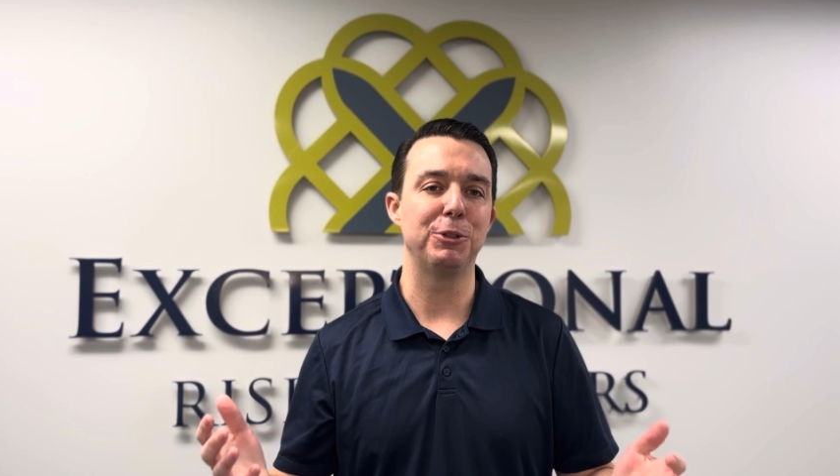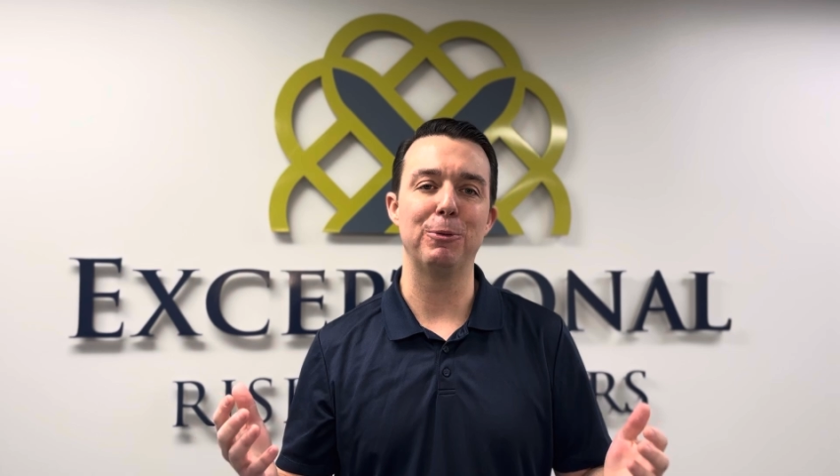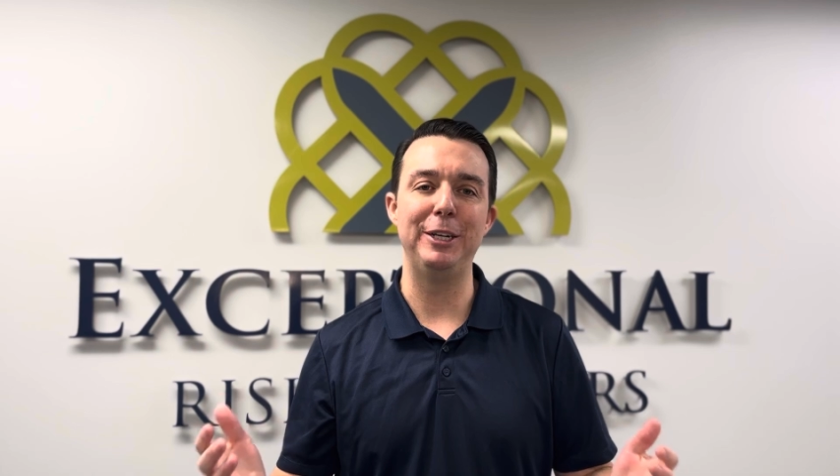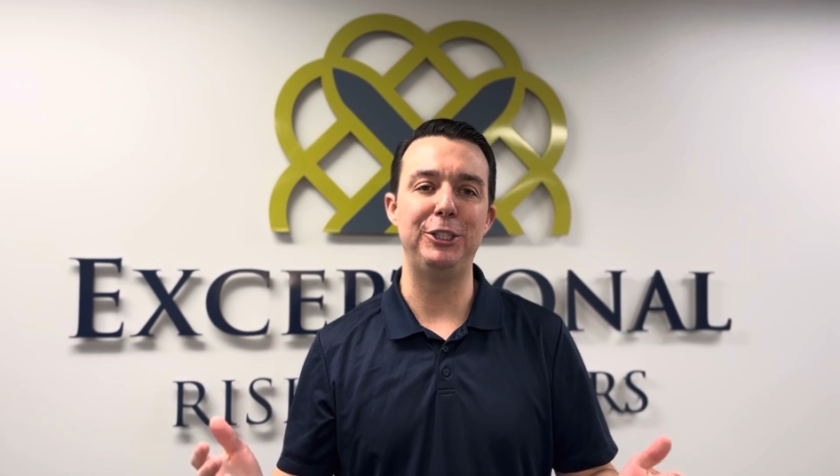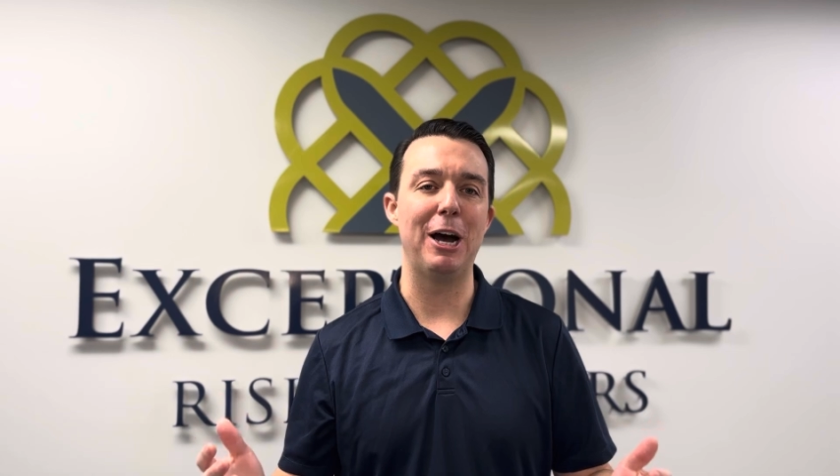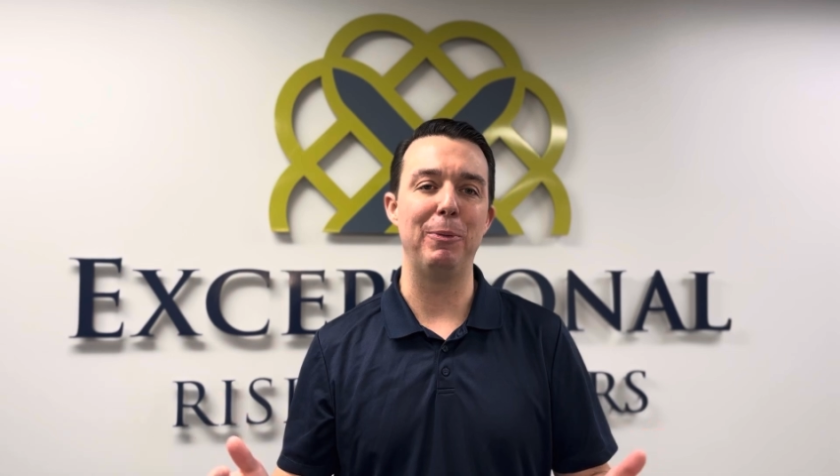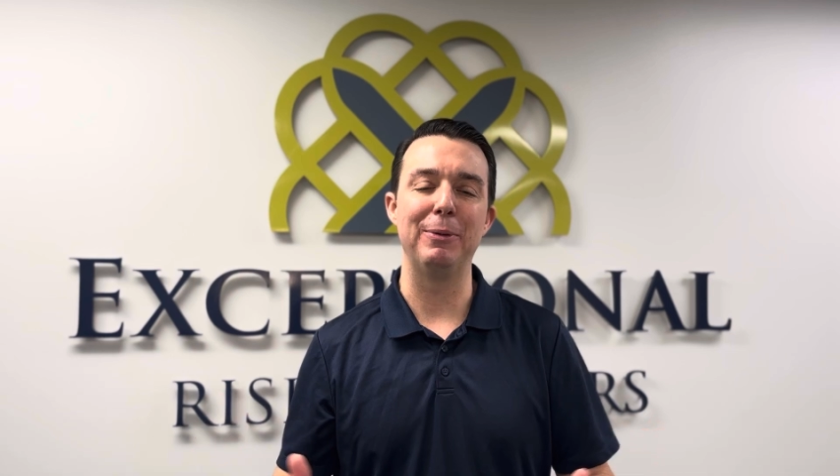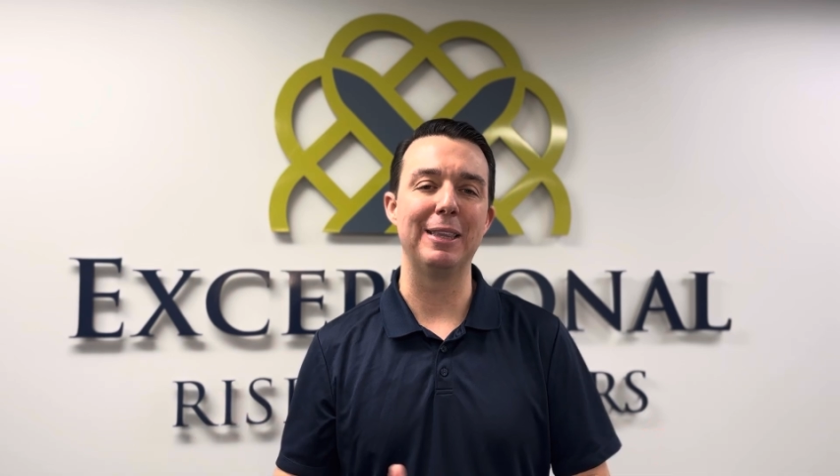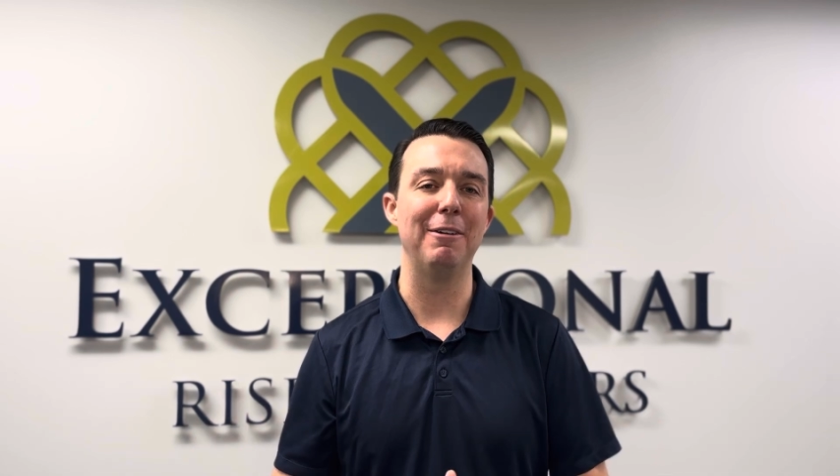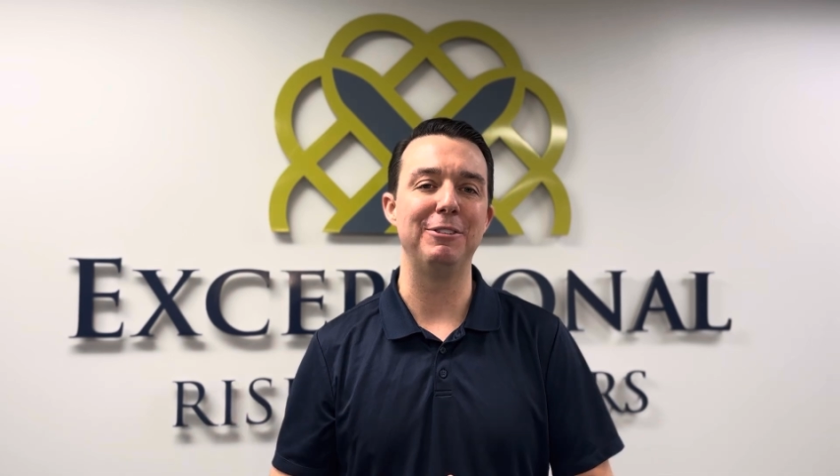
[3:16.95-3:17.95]
reach out. We
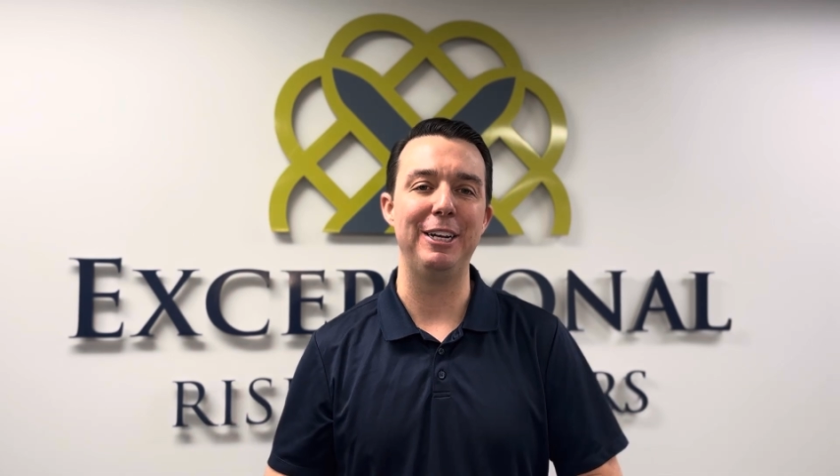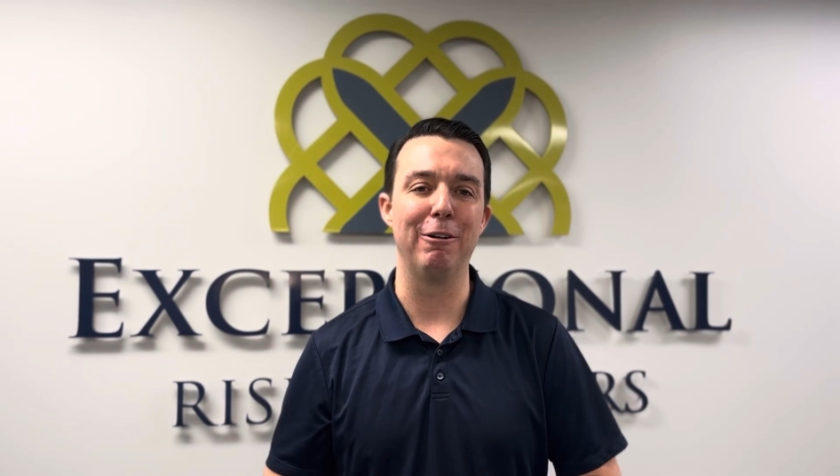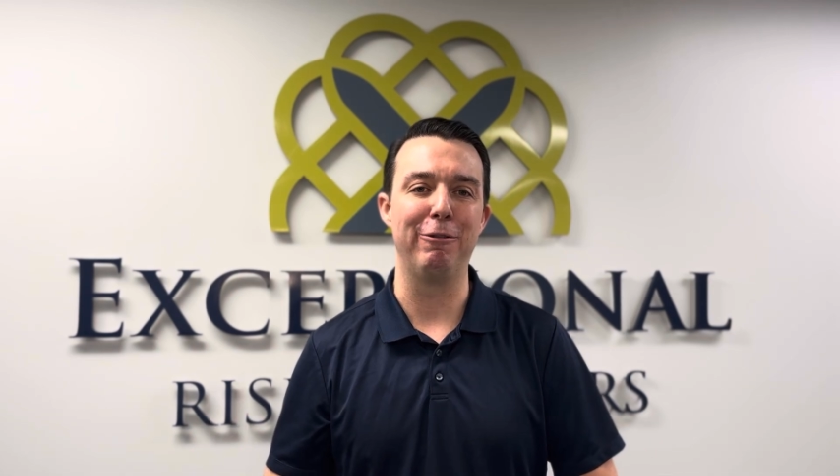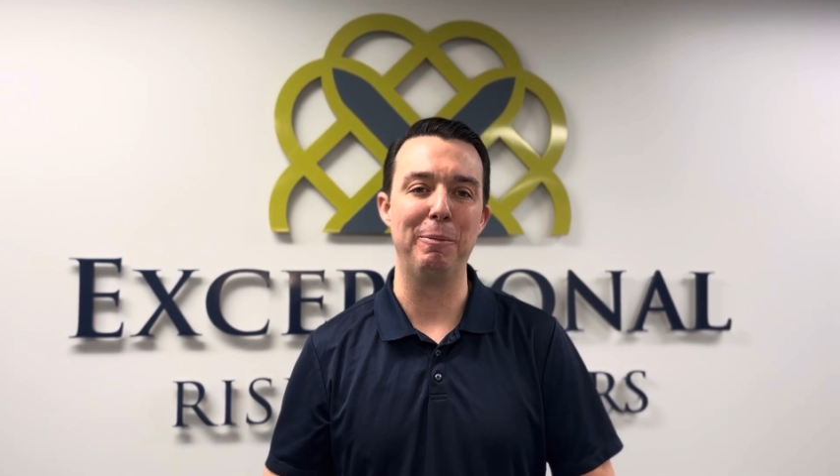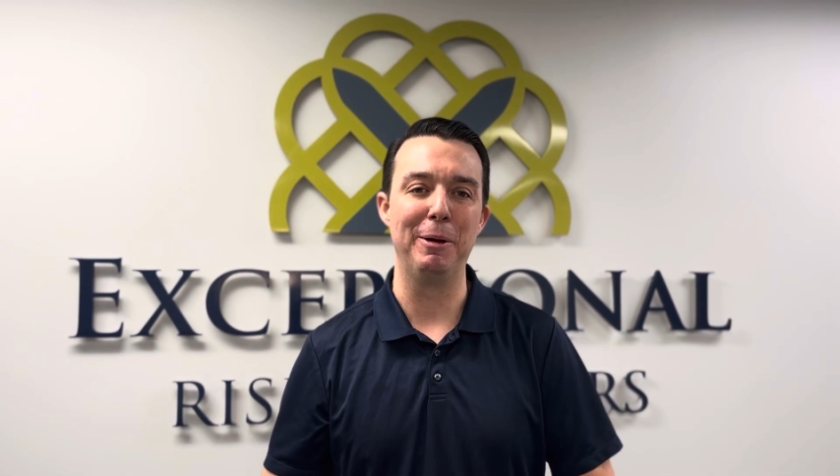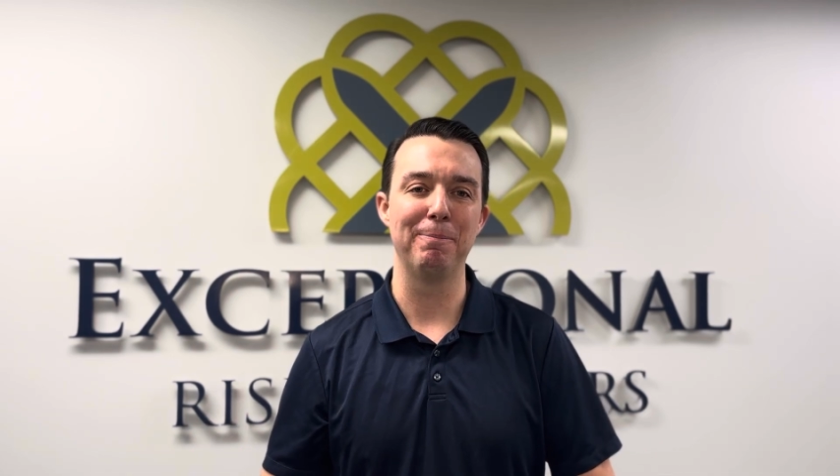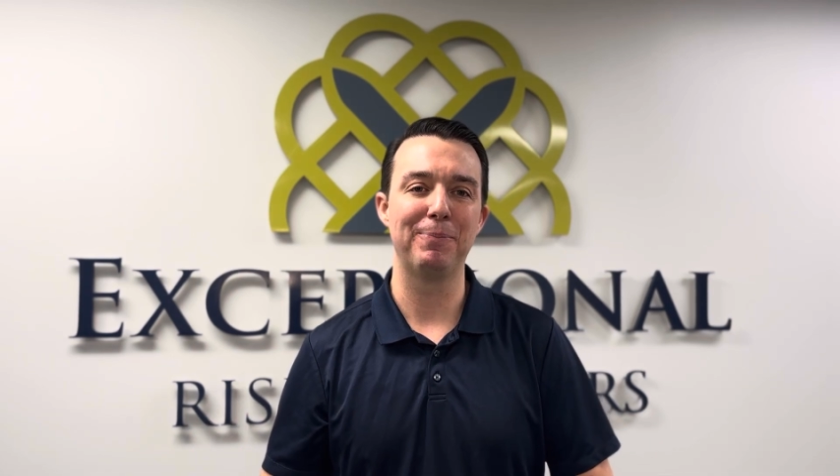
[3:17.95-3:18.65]
would love to hear from you.